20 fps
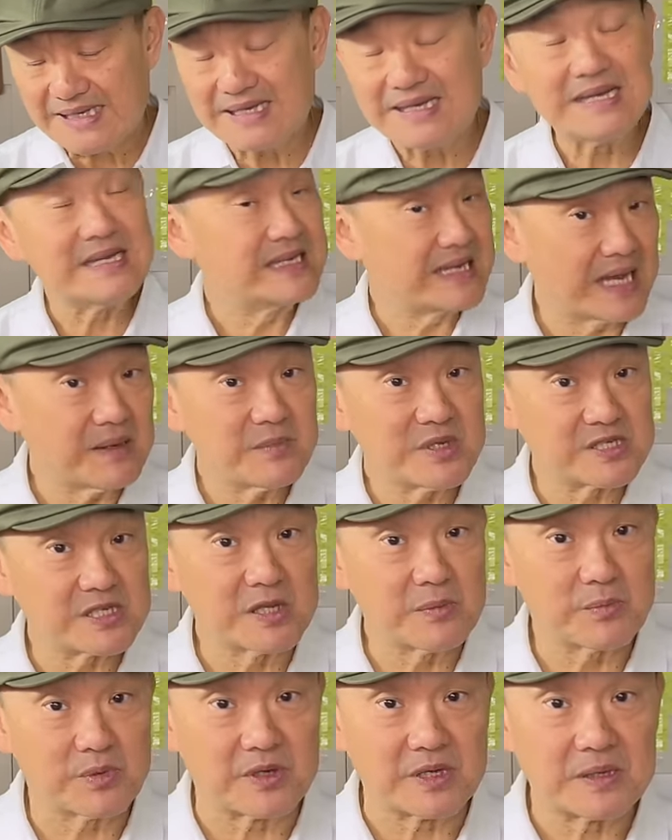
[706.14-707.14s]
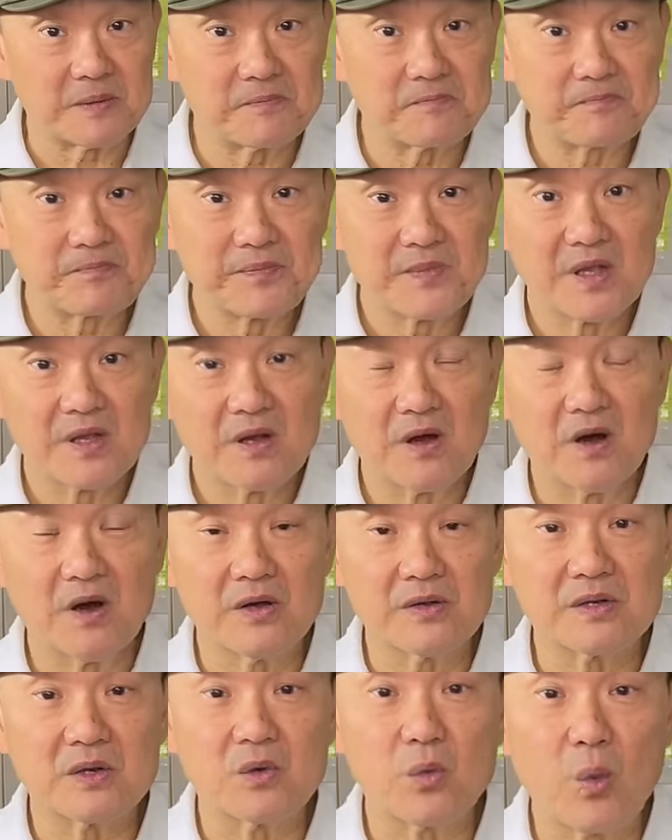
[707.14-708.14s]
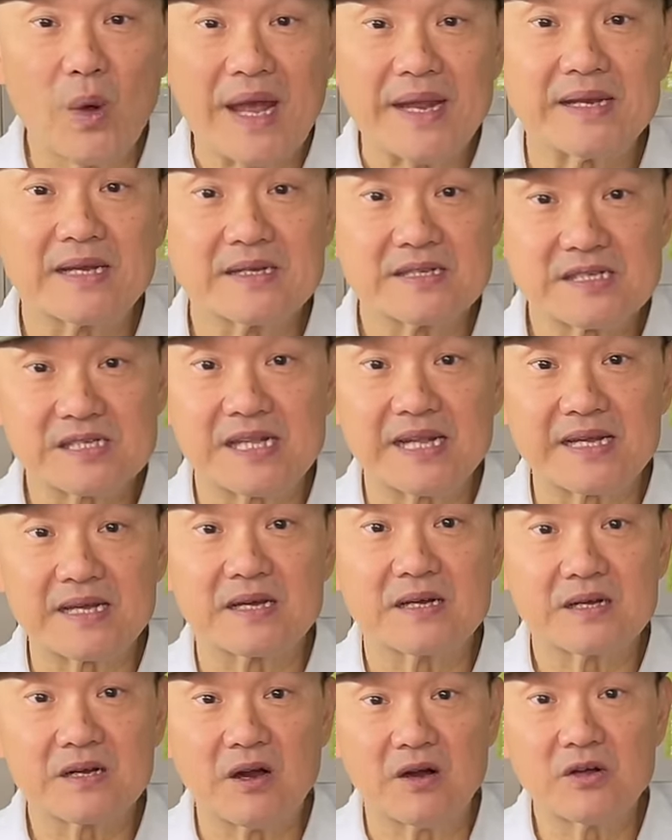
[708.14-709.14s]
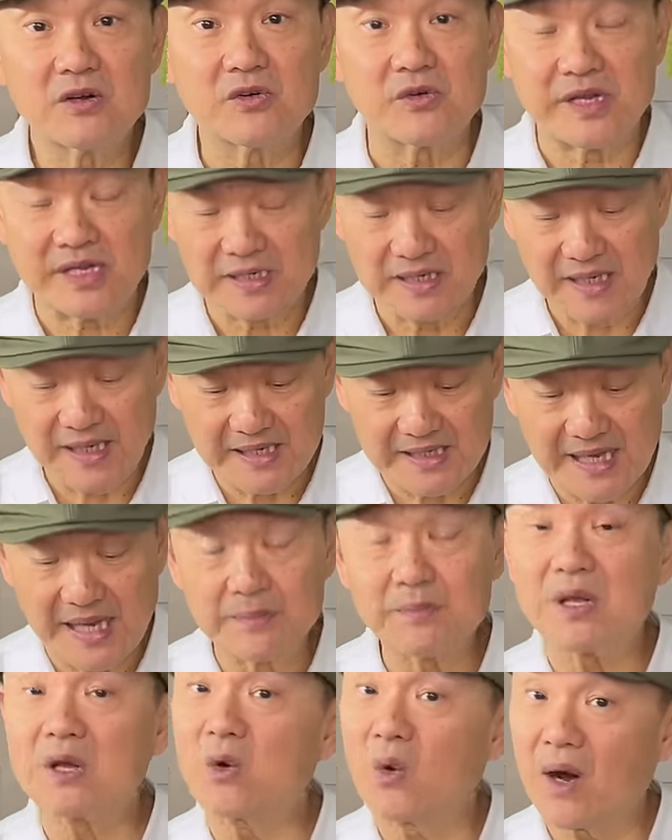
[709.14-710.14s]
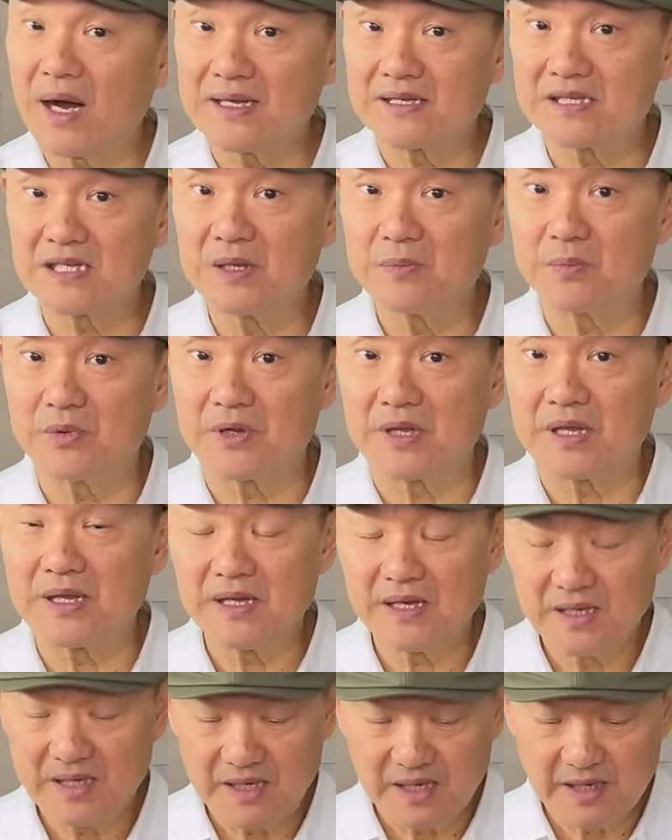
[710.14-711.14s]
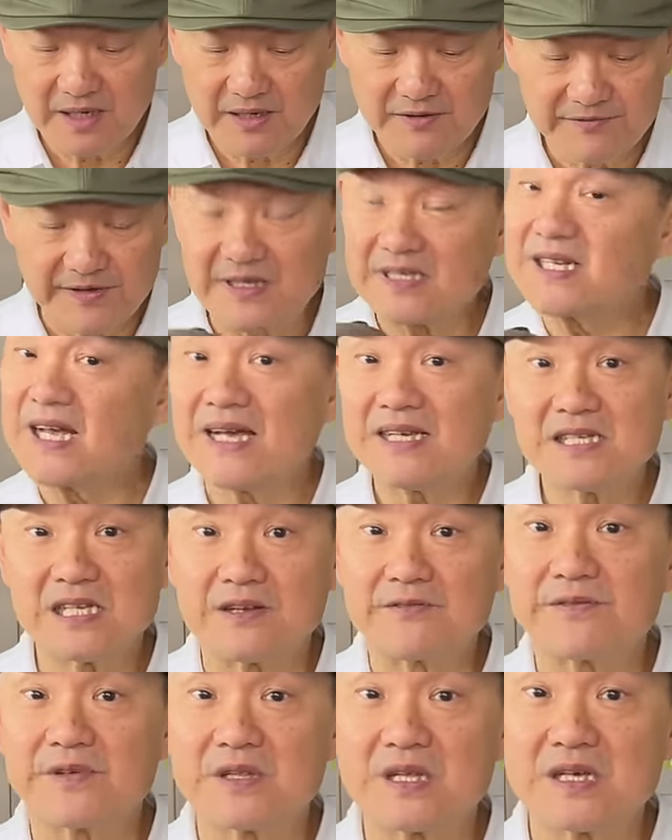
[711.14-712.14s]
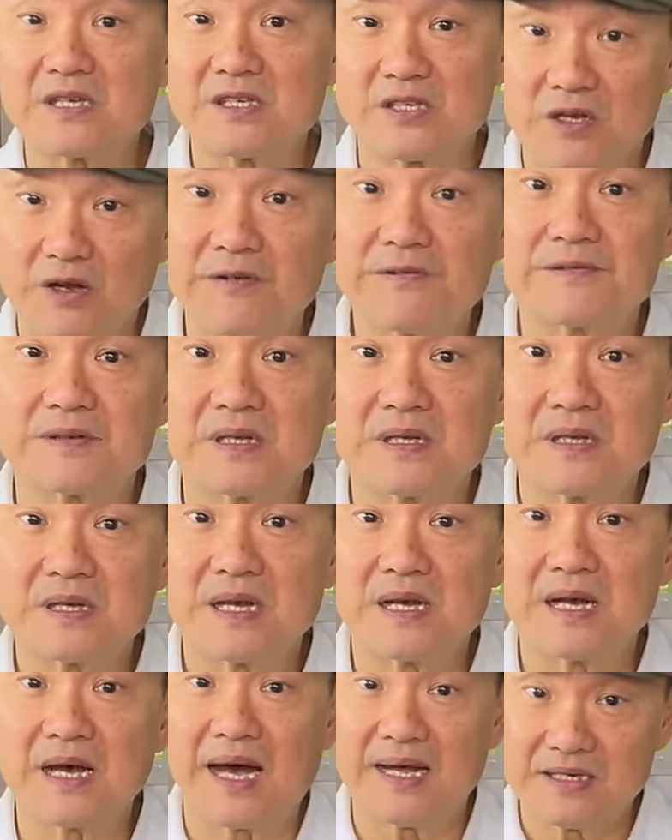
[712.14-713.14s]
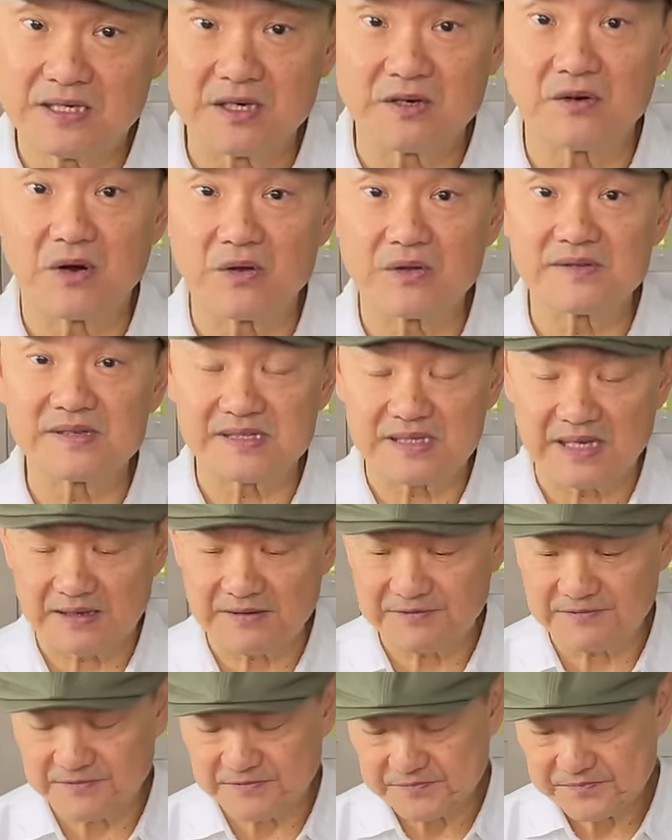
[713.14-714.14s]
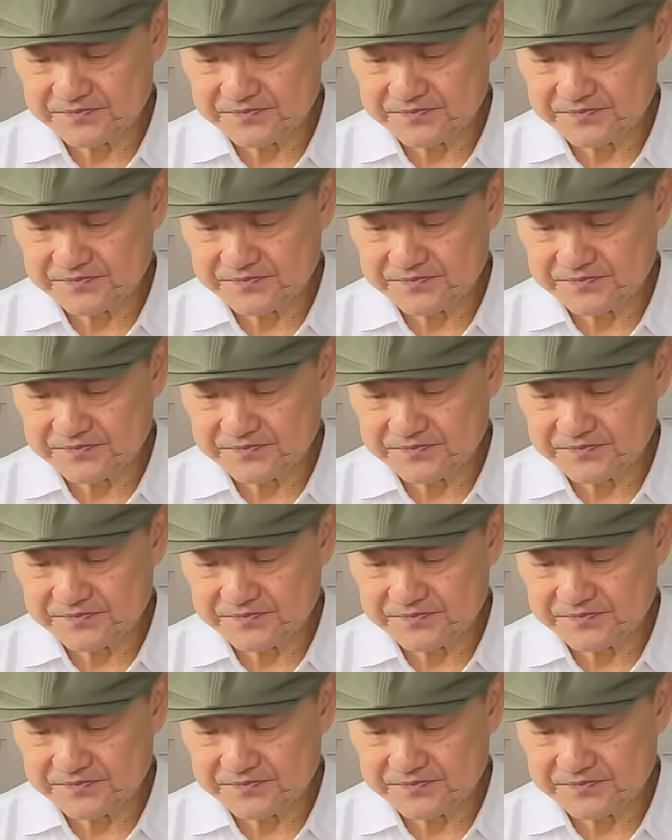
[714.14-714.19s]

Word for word: it can be slippery. On wet, slick concrete, it can be quite slippery. Fantastic for the soft undergrowth stuff.